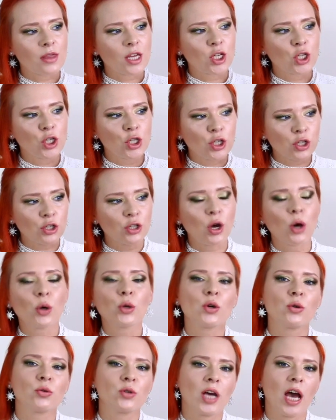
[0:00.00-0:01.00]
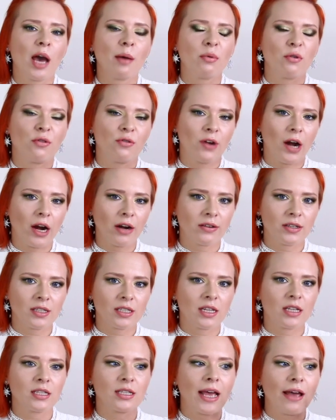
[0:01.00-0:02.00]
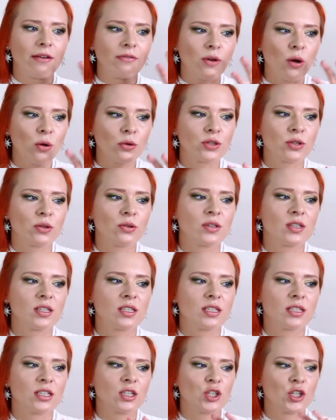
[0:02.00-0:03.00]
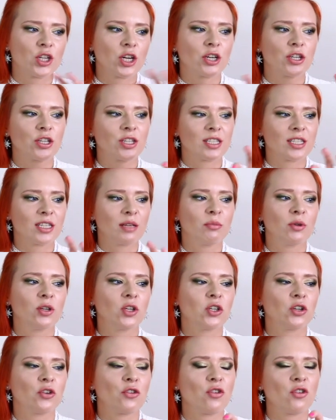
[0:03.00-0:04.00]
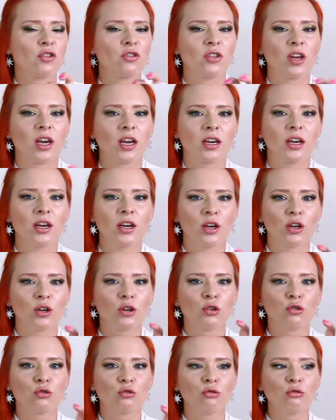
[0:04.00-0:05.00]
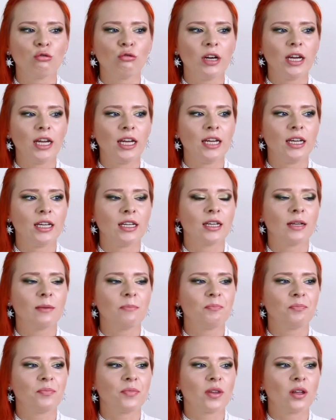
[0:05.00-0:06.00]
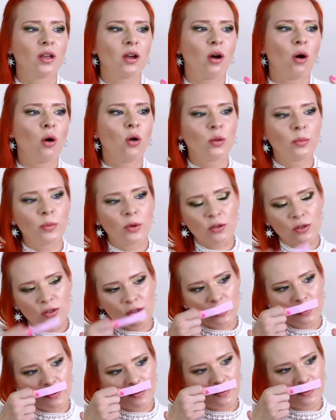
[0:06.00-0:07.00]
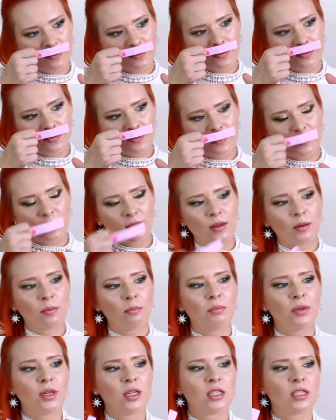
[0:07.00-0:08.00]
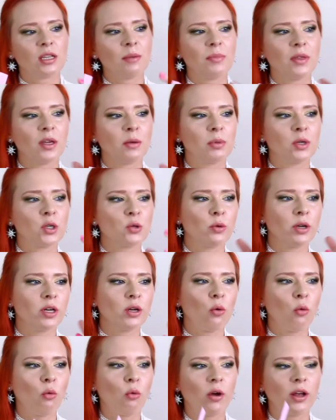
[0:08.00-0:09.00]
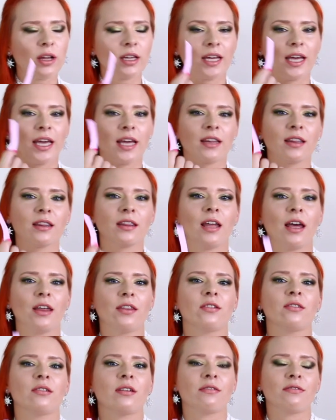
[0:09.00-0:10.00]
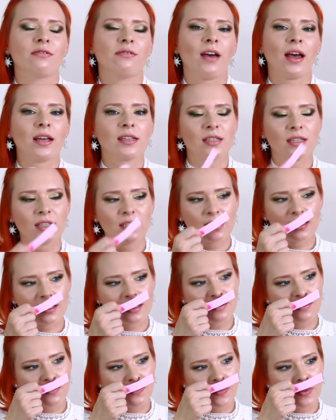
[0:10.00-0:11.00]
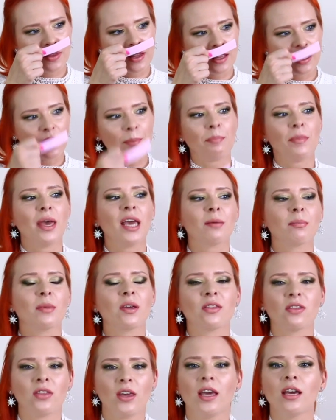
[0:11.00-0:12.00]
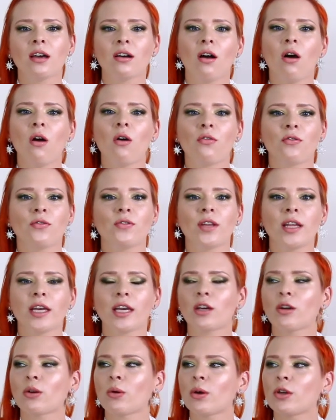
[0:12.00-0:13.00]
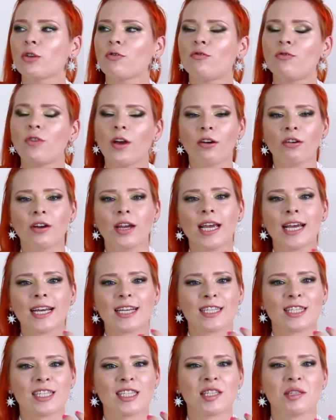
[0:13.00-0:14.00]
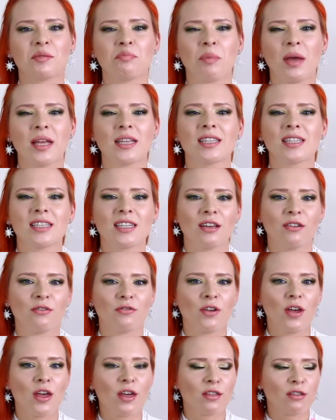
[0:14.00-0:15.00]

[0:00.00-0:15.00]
Chinoto type of fragrances have also share similar thick green, almost something between oily and leathery facets that make me think of, like, you know, a very expensive,